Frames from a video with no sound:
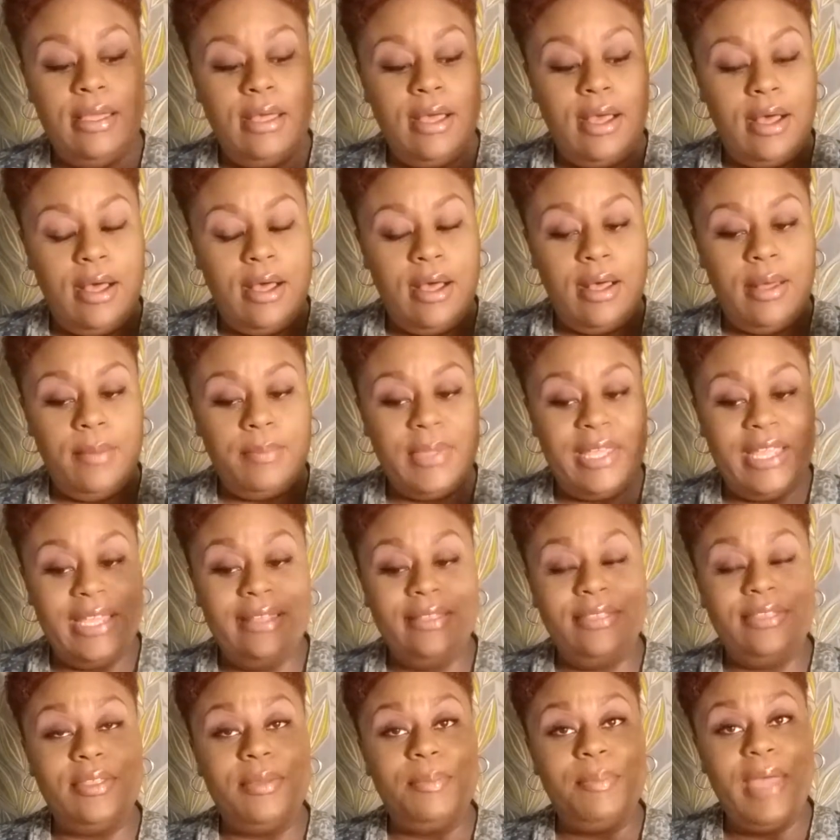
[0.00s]

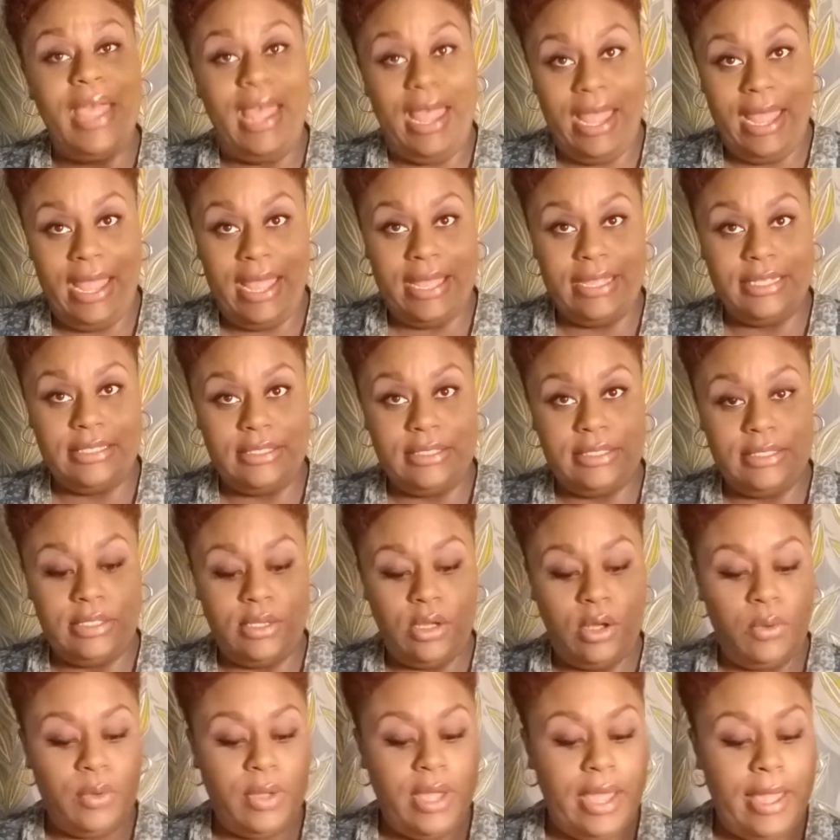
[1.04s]
in the past,
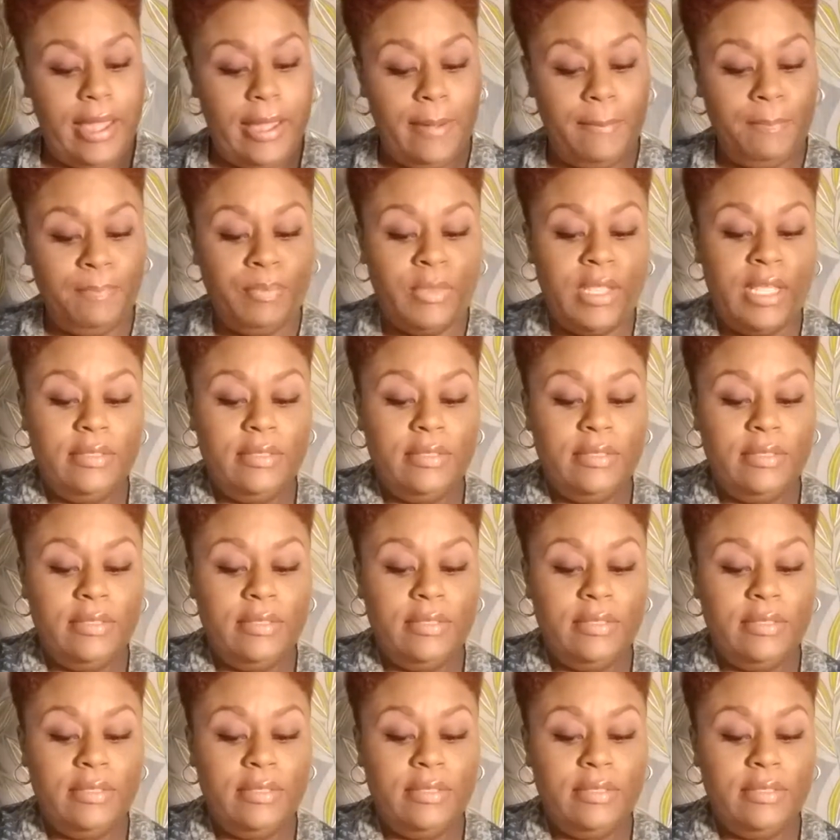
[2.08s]
okay?